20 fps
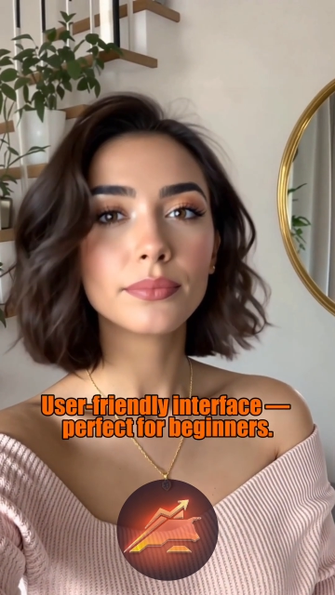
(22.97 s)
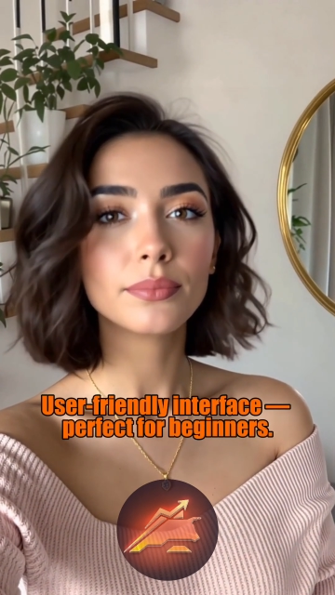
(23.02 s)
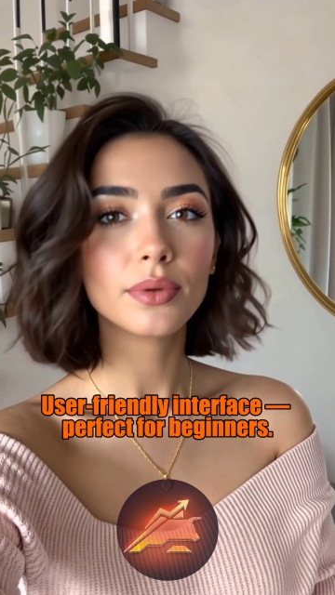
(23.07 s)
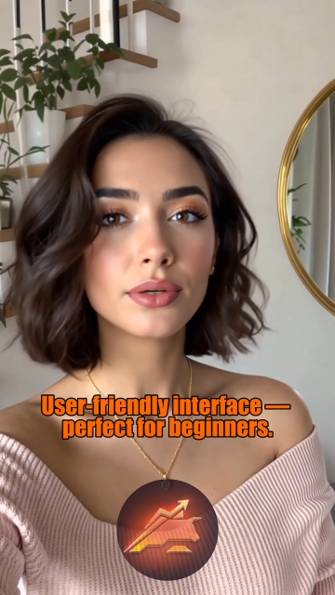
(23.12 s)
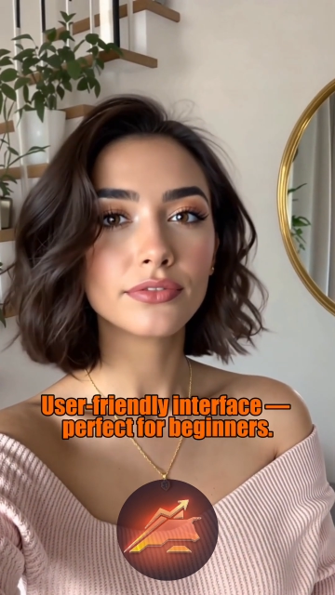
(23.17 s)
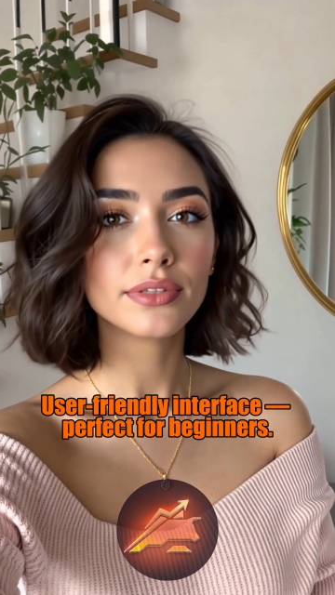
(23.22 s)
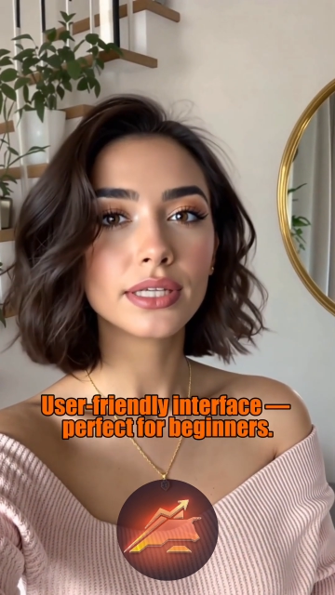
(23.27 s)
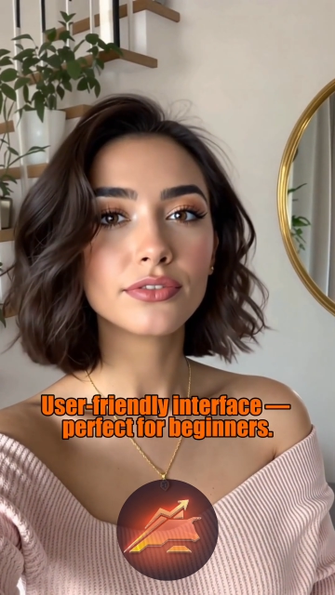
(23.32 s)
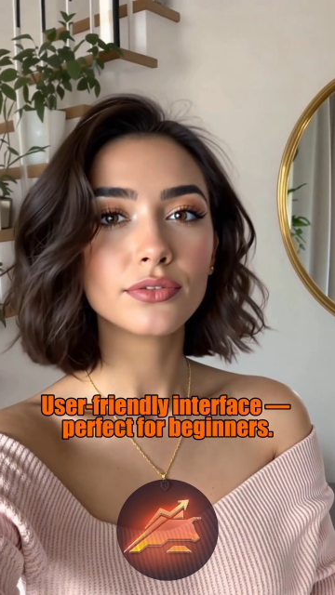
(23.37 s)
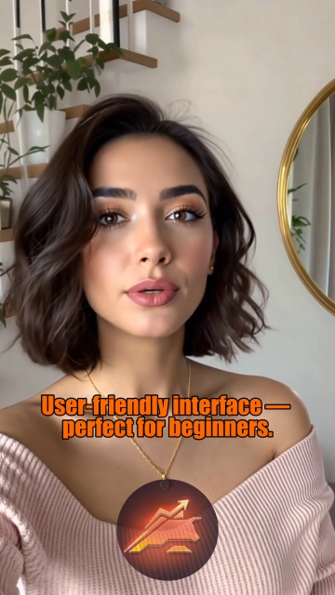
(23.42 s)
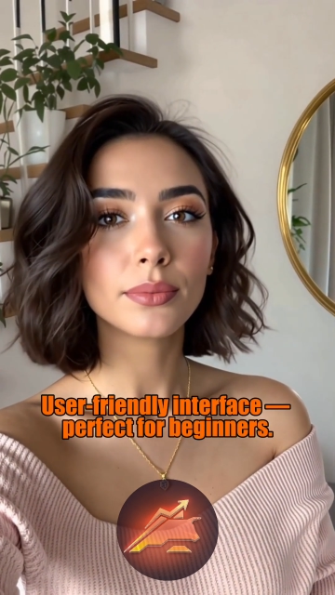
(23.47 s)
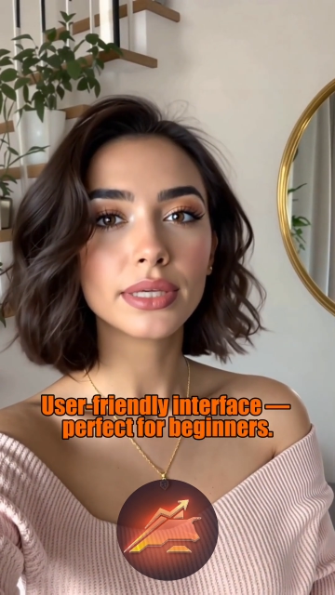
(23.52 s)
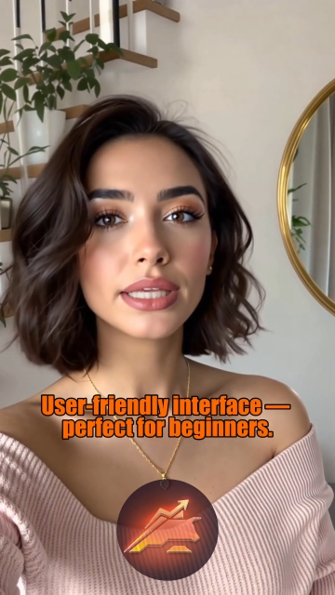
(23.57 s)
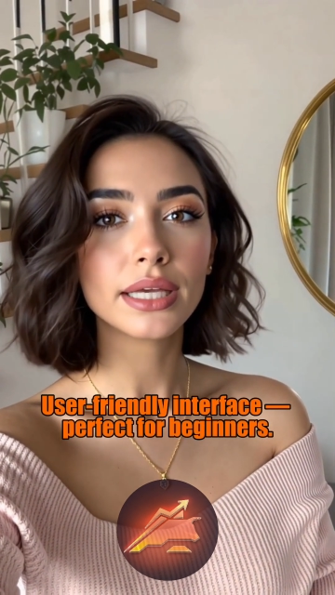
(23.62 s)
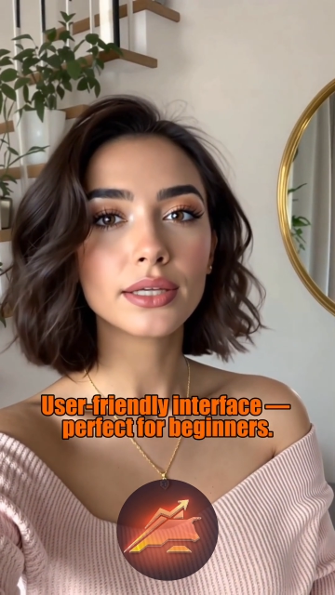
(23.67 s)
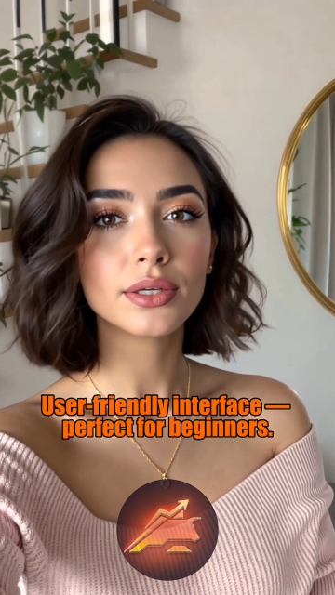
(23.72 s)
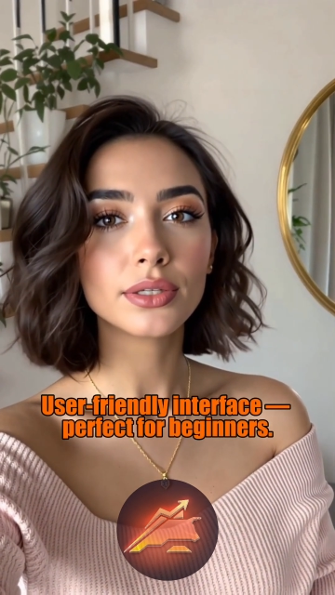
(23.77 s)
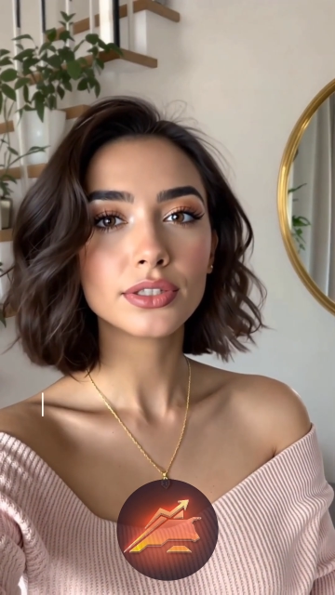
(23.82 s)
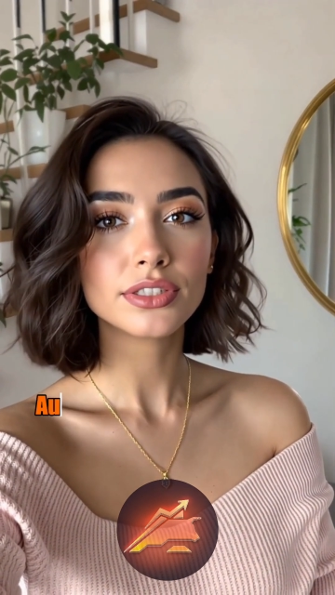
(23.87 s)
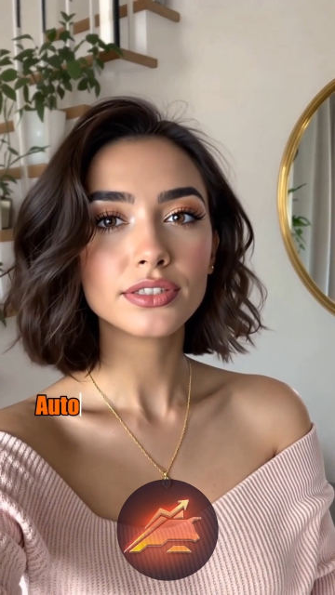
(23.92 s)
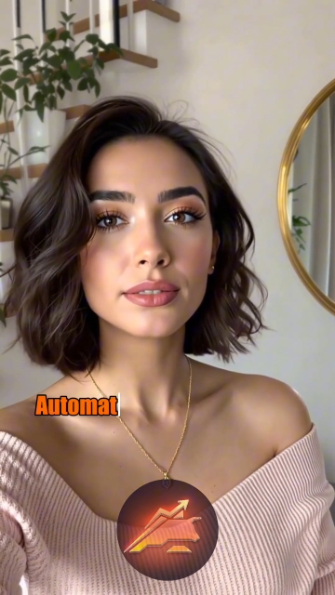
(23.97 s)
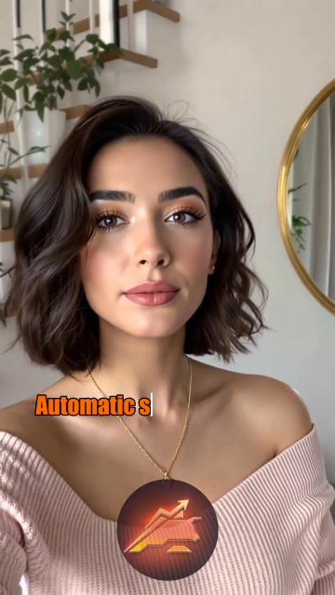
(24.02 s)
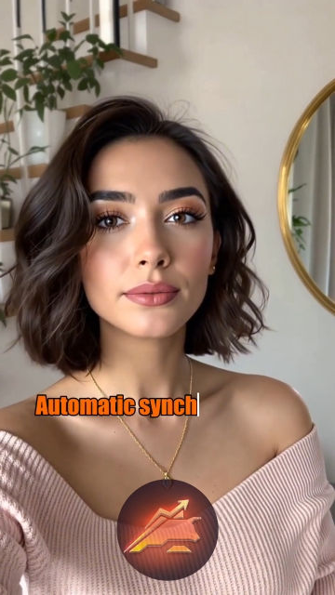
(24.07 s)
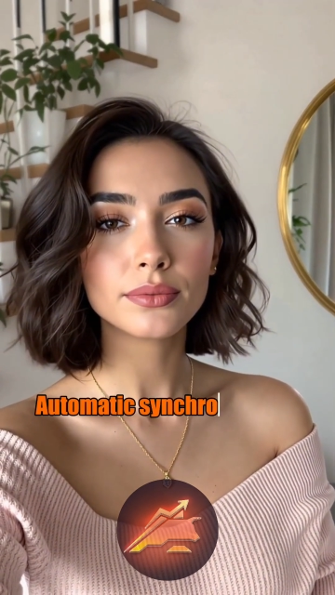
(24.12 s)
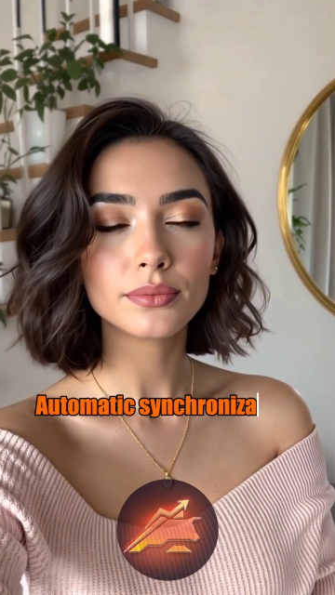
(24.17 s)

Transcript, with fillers: perfect for beginners.